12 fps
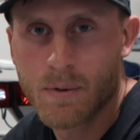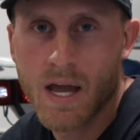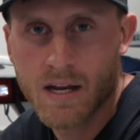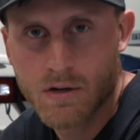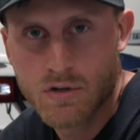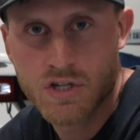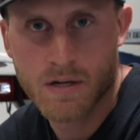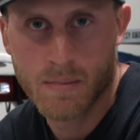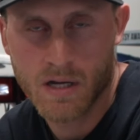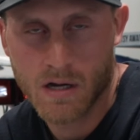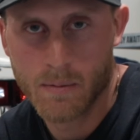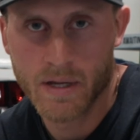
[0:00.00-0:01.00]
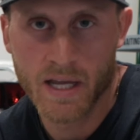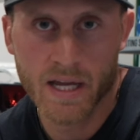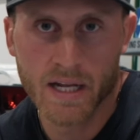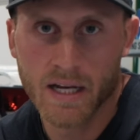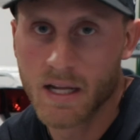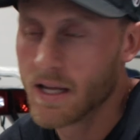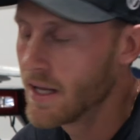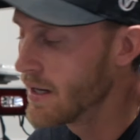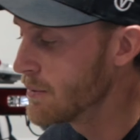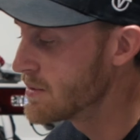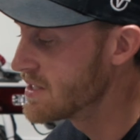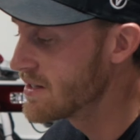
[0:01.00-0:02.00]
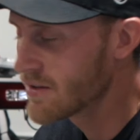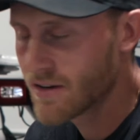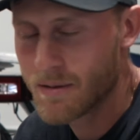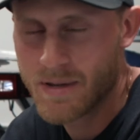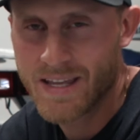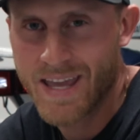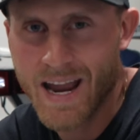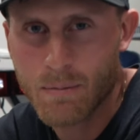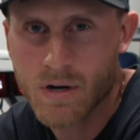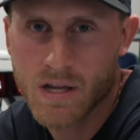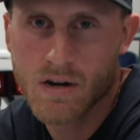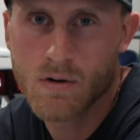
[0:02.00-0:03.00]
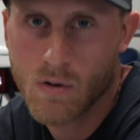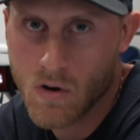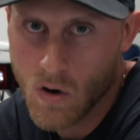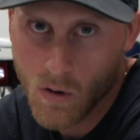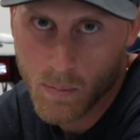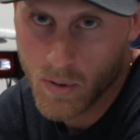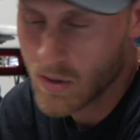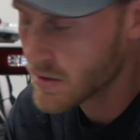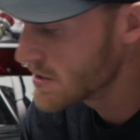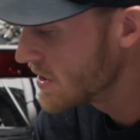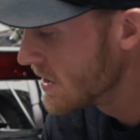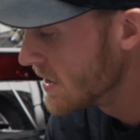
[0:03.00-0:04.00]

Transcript: had a new shipment coming in and it was either gonna be camera gear or car parts.